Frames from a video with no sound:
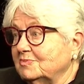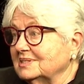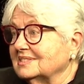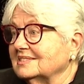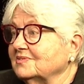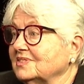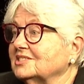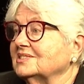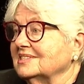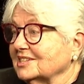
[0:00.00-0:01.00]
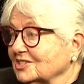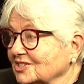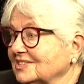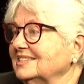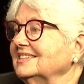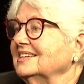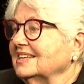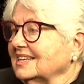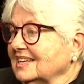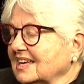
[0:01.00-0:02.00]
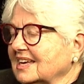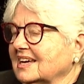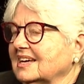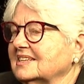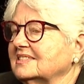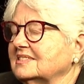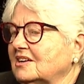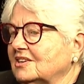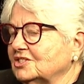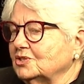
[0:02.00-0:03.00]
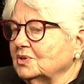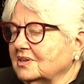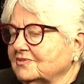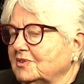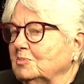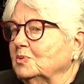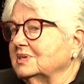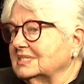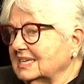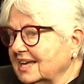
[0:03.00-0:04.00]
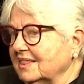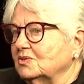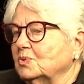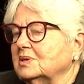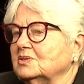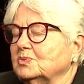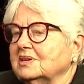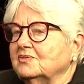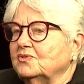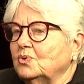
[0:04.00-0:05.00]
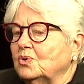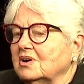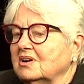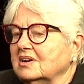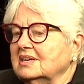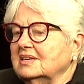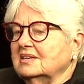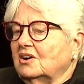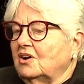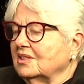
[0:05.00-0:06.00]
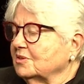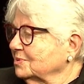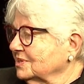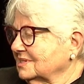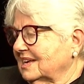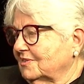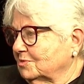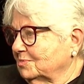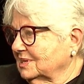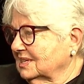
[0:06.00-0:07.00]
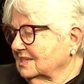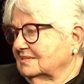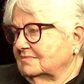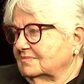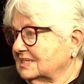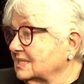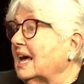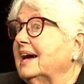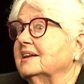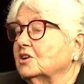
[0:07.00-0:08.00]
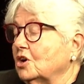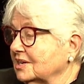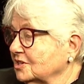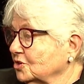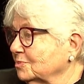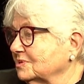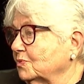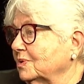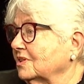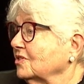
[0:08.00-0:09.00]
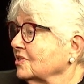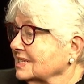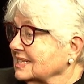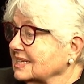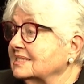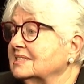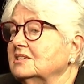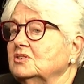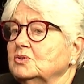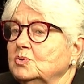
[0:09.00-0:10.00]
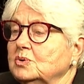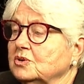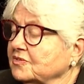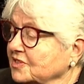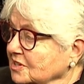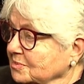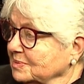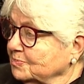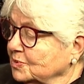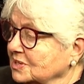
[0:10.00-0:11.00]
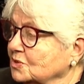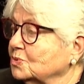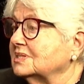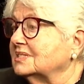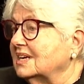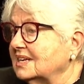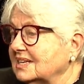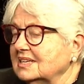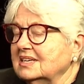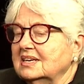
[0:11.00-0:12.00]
pieces of legislation, and on February 10th, 2024, all the bills have to be decided on in terms of whether they're going to continue or if they're going to be put into a study,